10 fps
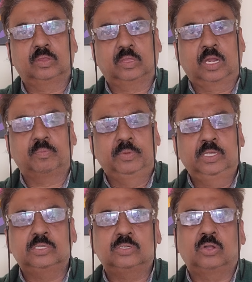That
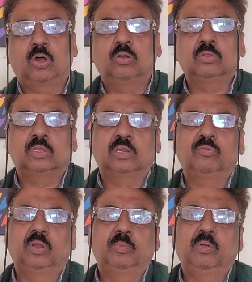means now there
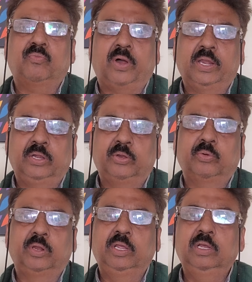will be fine
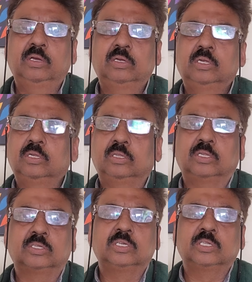tuning.
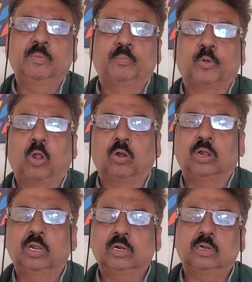This is a
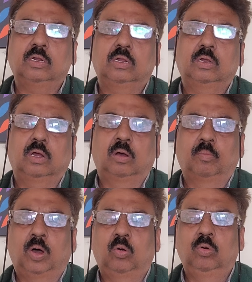broader
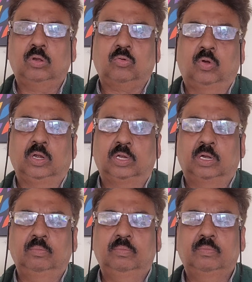amount
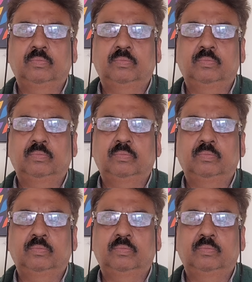quantum